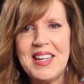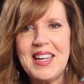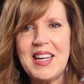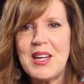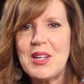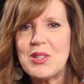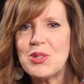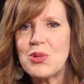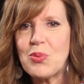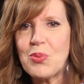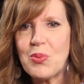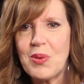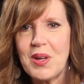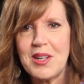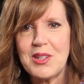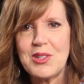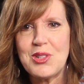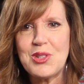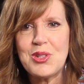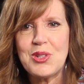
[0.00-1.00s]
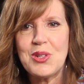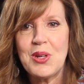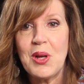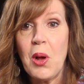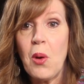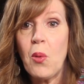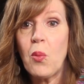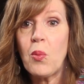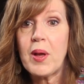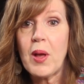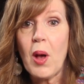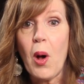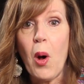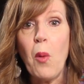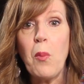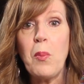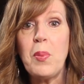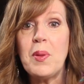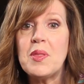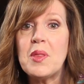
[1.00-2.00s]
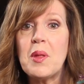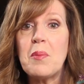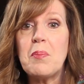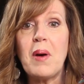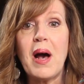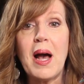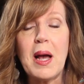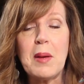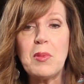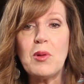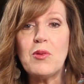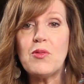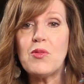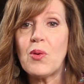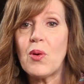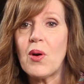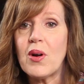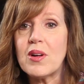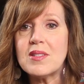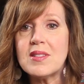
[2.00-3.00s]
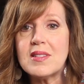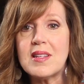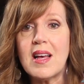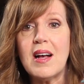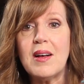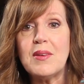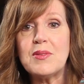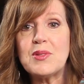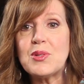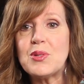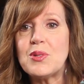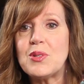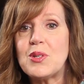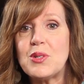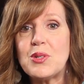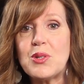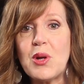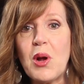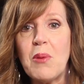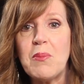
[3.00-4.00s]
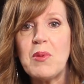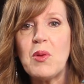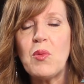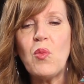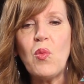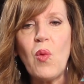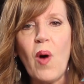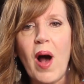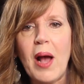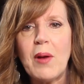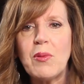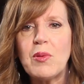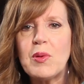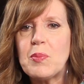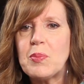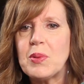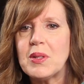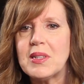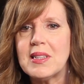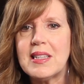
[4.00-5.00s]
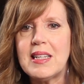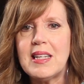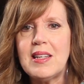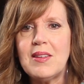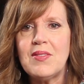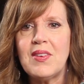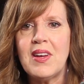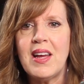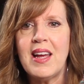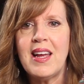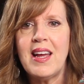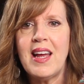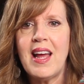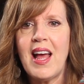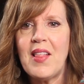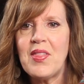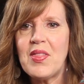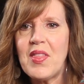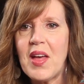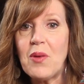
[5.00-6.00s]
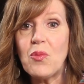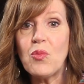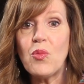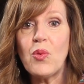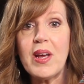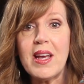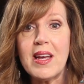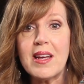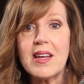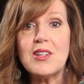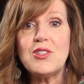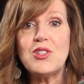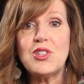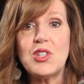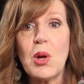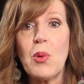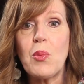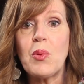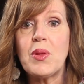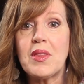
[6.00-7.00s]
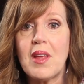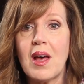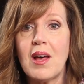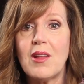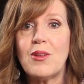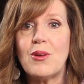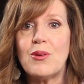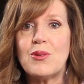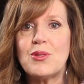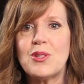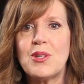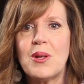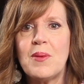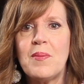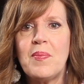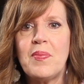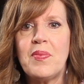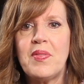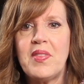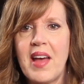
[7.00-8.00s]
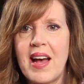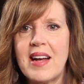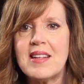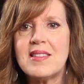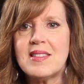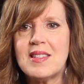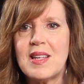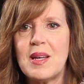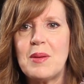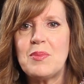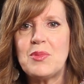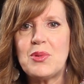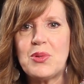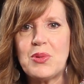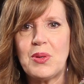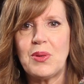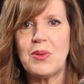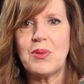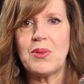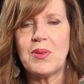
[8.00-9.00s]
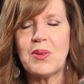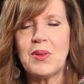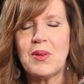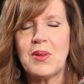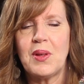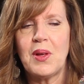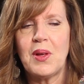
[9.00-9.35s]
It's rich. We open the Bible for ourselves to determine why we believe, and then we can share with others that same truth.